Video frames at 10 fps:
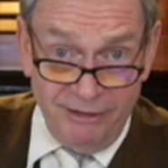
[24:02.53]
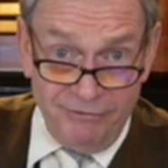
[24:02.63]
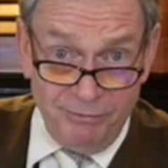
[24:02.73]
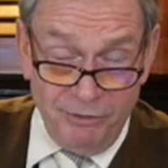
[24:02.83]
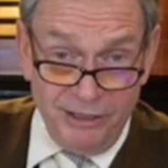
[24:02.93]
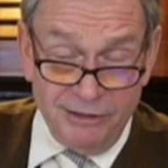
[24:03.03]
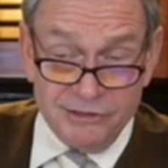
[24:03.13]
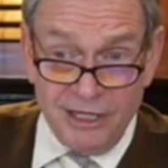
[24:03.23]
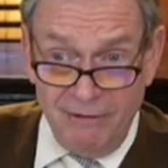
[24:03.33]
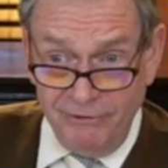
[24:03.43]
of the brain. Now,
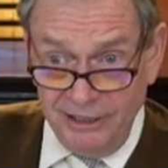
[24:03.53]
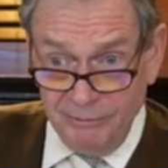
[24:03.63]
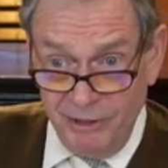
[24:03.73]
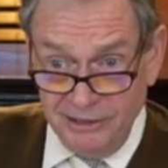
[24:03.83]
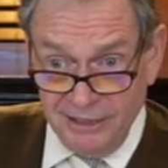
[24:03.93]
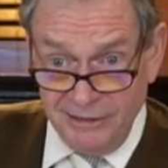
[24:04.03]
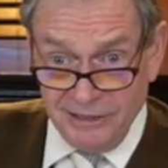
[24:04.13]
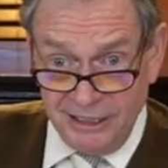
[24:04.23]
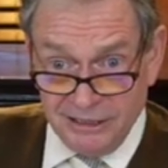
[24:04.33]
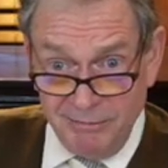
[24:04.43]
softening of the brain sounds
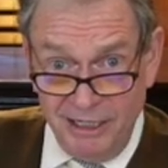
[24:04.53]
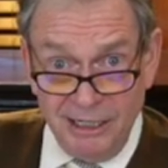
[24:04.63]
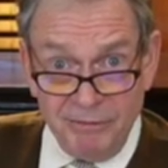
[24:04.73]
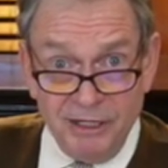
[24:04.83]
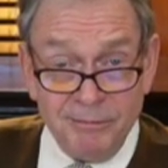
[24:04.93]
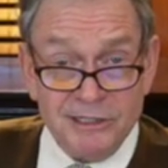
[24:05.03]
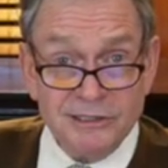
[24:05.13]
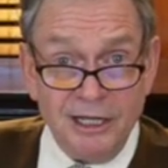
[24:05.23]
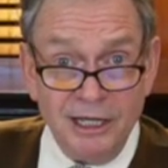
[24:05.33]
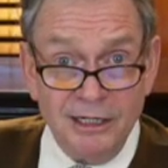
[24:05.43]
like it's a made-up thing, but it's
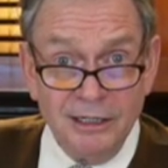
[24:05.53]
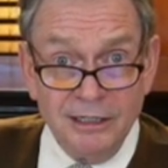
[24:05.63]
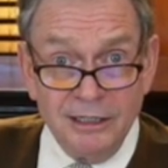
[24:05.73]
not.